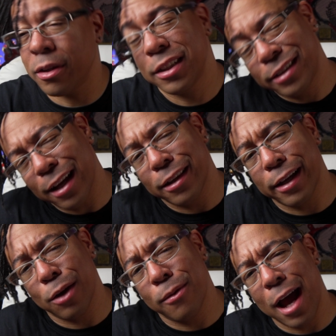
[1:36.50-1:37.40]
let's take a
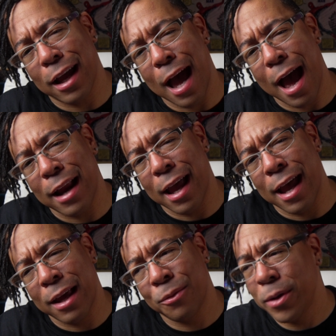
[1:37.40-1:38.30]
look at what I got
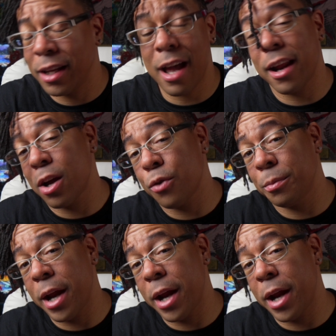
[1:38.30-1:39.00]
and we can kind of go from